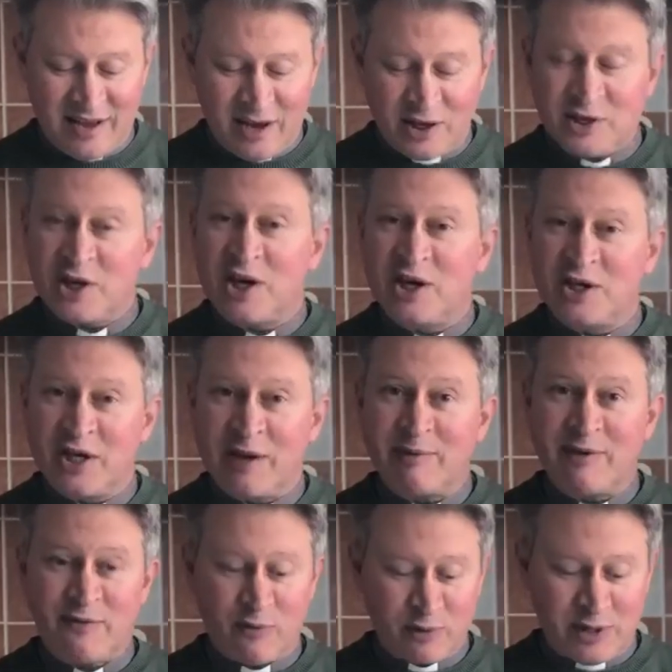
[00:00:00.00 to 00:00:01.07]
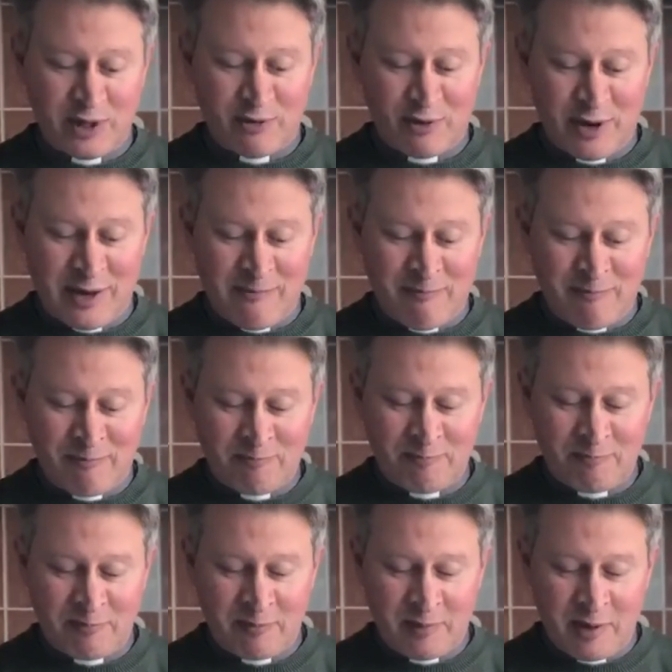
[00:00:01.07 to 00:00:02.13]
Isaiah chapter 43.
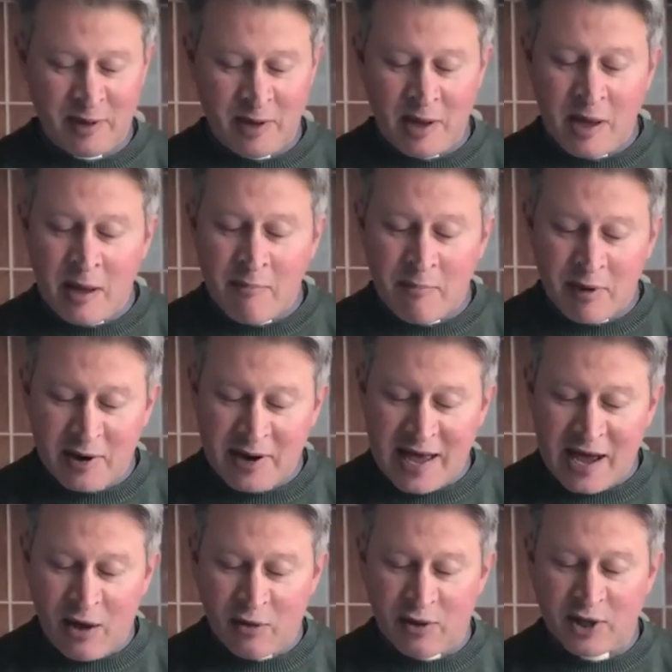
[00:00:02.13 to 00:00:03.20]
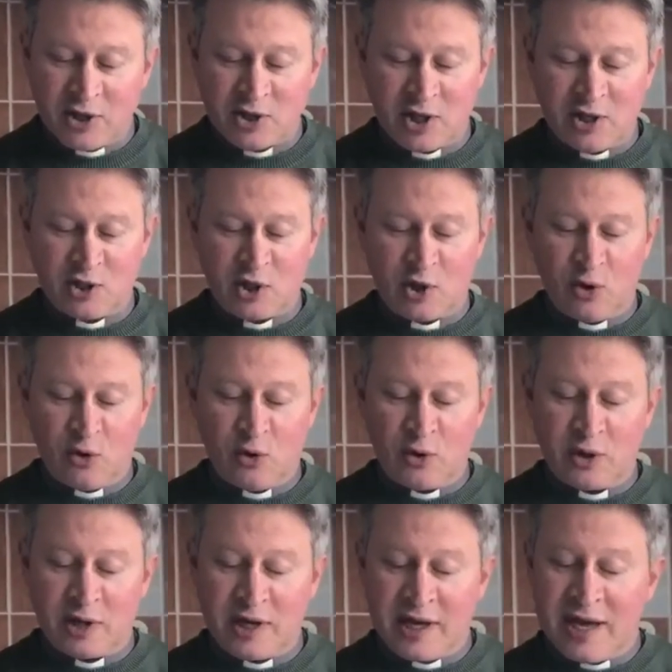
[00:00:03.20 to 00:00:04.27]
But now, thus says the Lord,
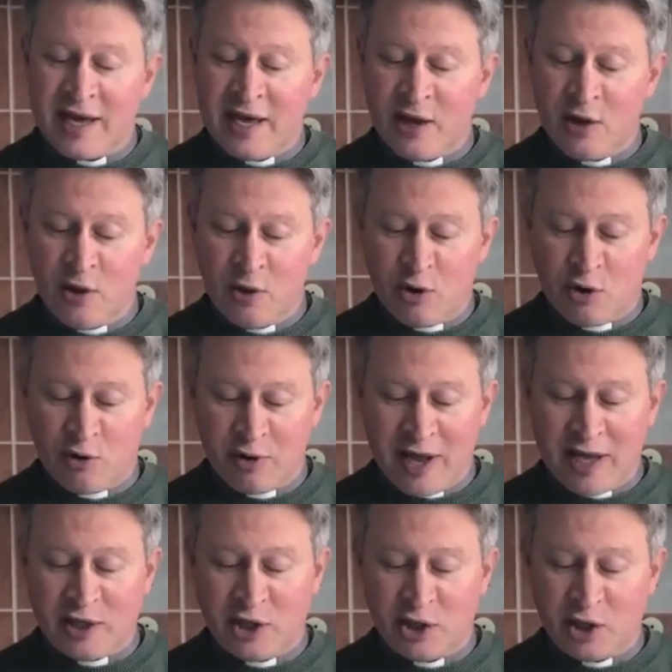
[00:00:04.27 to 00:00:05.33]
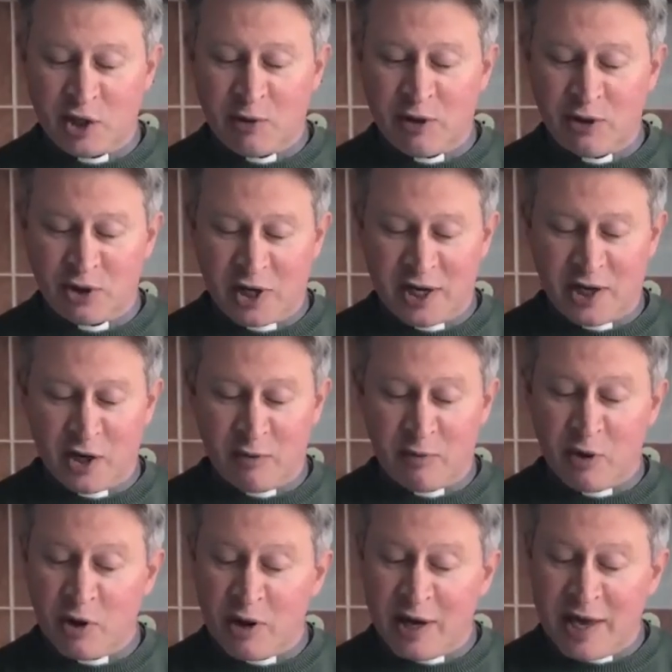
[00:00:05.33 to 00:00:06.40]
he who created you, O Jacob,
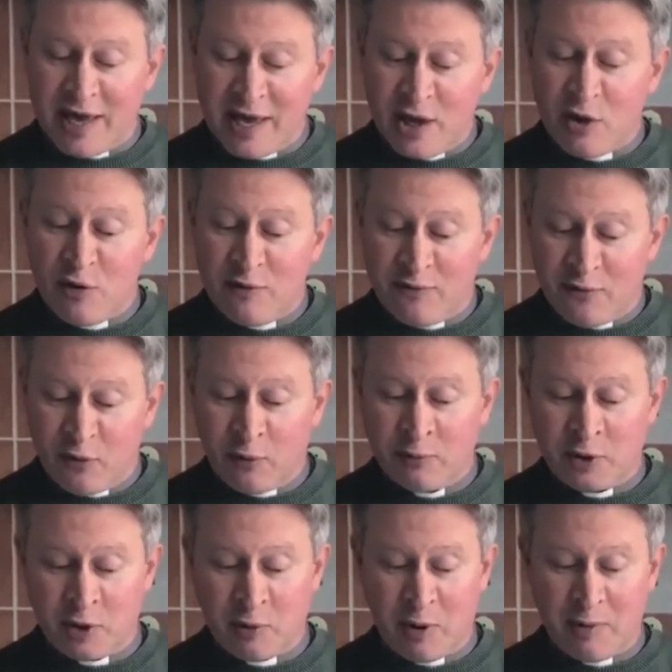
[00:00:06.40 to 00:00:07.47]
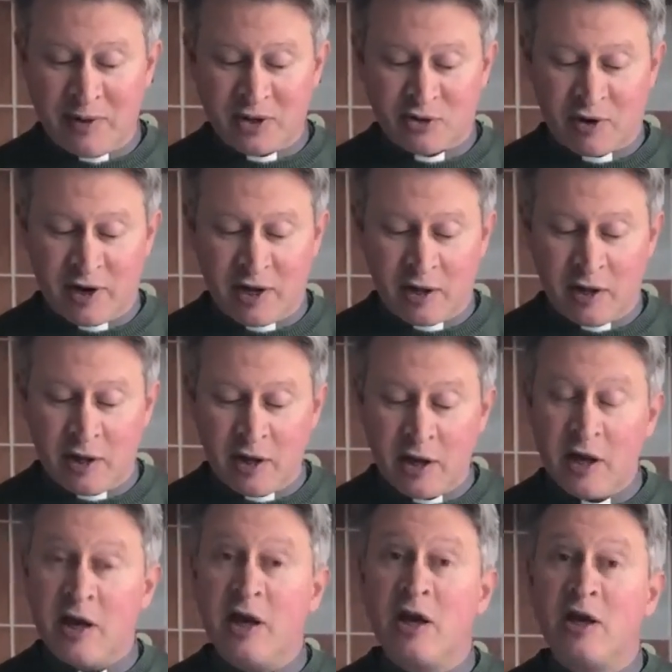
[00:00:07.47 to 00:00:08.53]
he who formed you, O Israel,
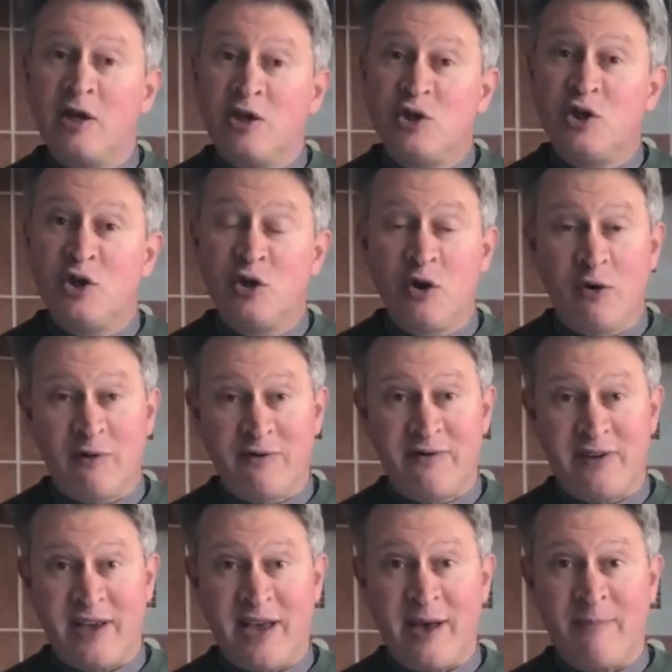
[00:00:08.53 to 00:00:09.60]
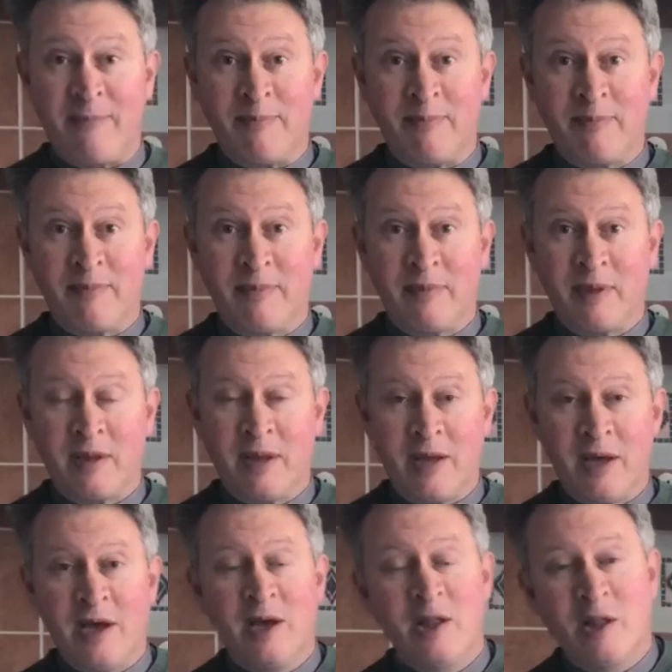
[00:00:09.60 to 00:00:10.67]
do not fear.
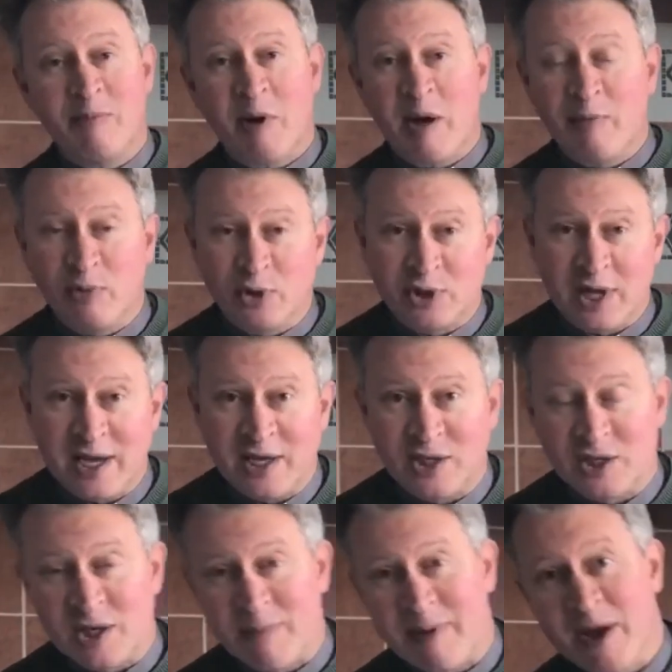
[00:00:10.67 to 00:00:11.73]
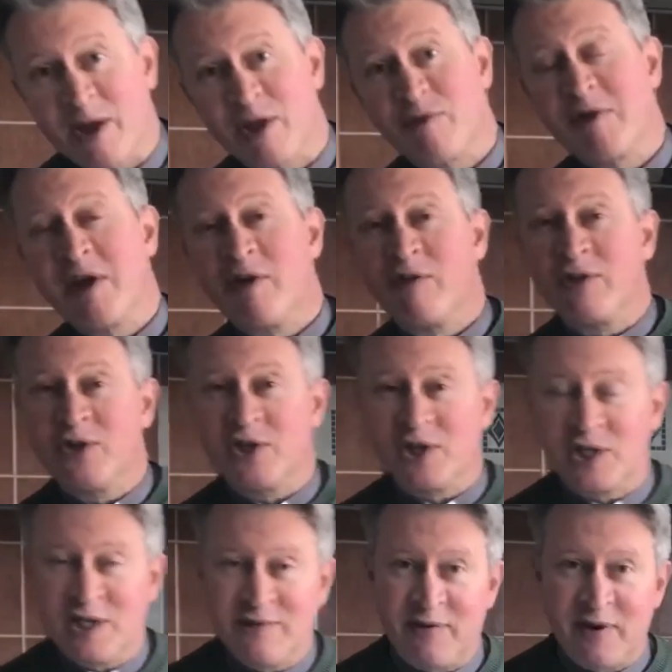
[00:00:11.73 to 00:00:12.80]
The Bible says about
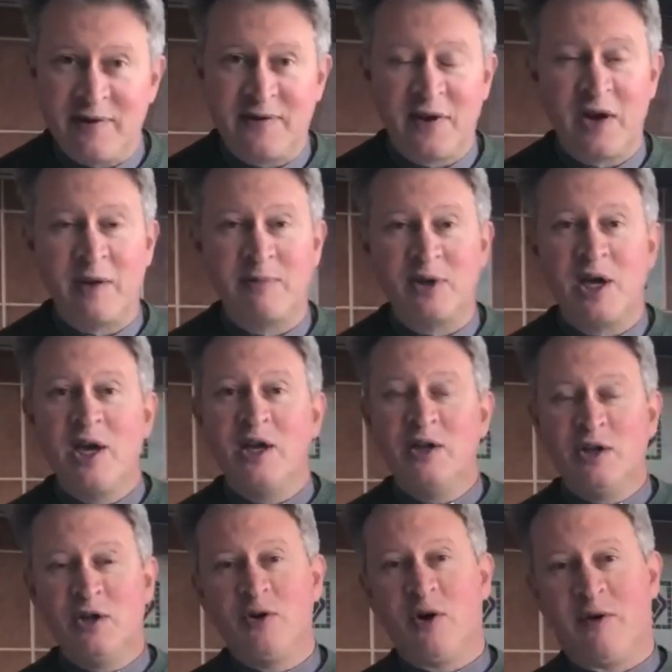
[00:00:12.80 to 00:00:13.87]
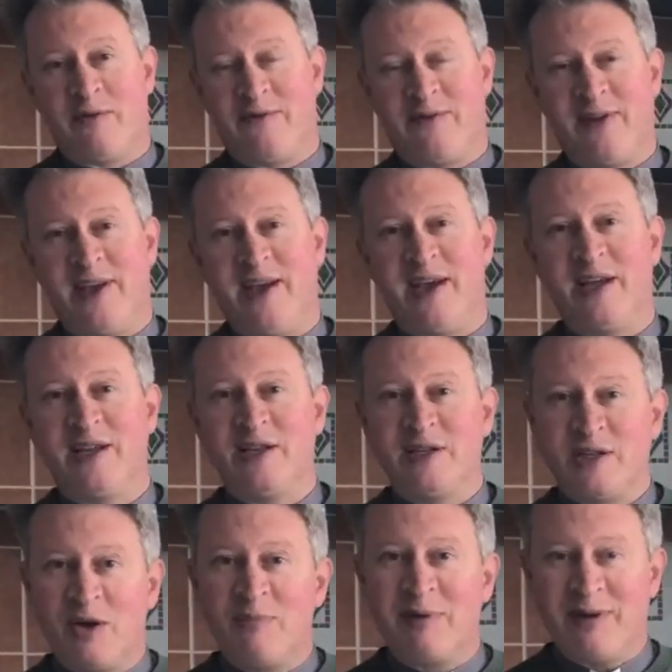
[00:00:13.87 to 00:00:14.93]
365 times, do not fear,
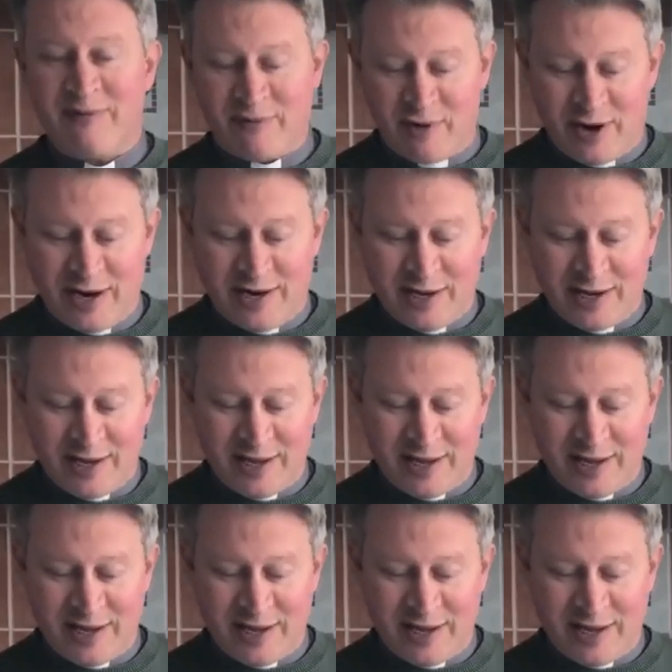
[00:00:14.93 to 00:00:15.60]
don't be afraid.